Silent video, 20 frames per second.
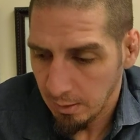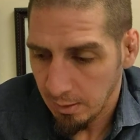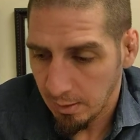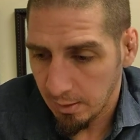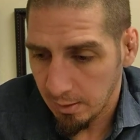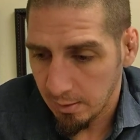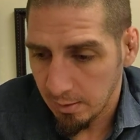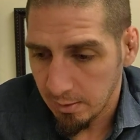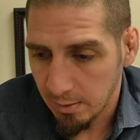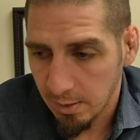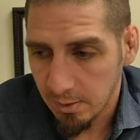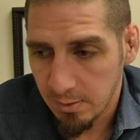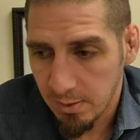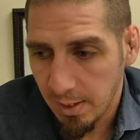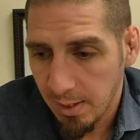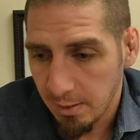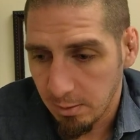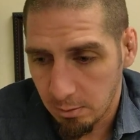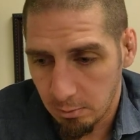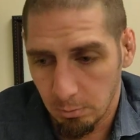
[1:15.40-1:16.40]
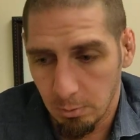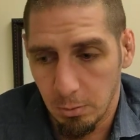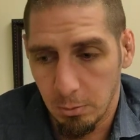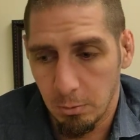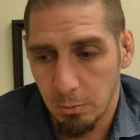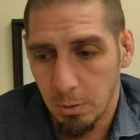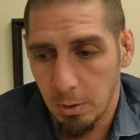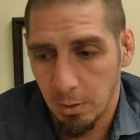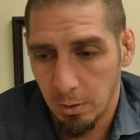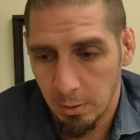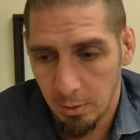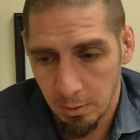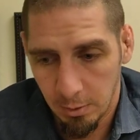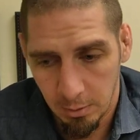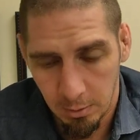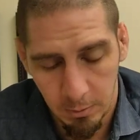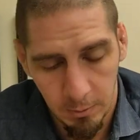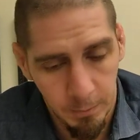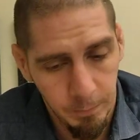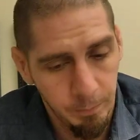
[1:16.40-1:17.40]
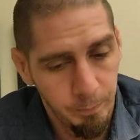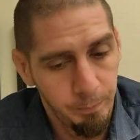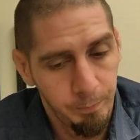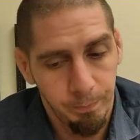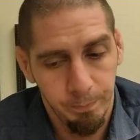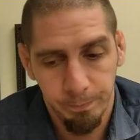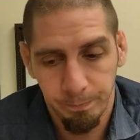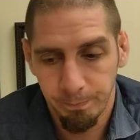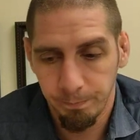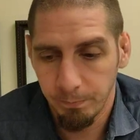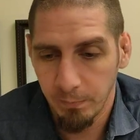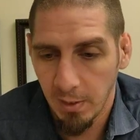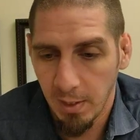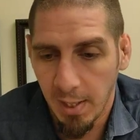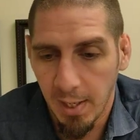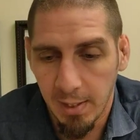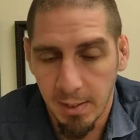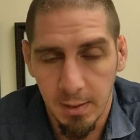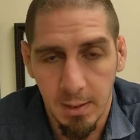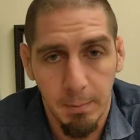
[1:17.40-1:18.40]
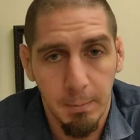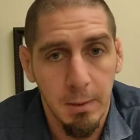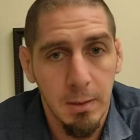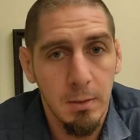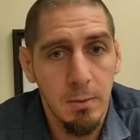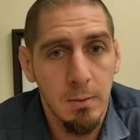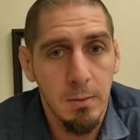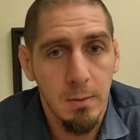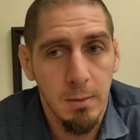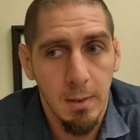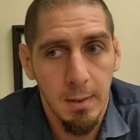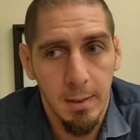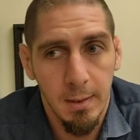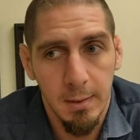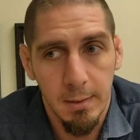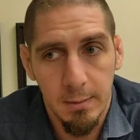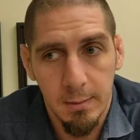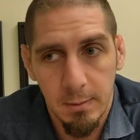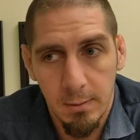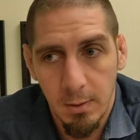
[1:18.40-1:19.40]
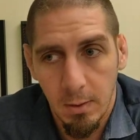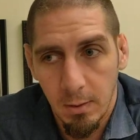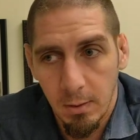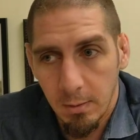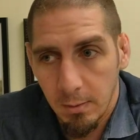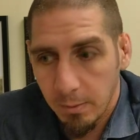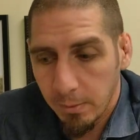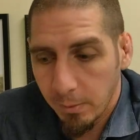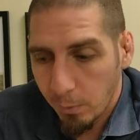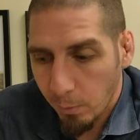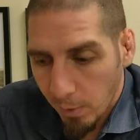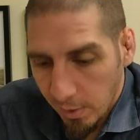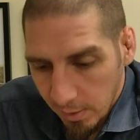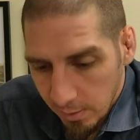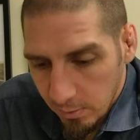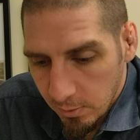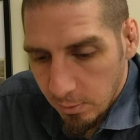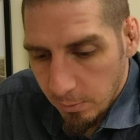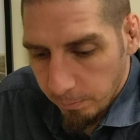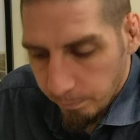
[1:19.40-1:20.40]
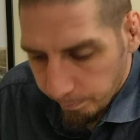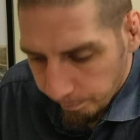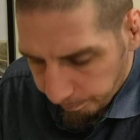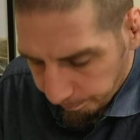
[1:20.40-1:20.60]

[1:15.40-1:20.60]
And it does that through academics and grades.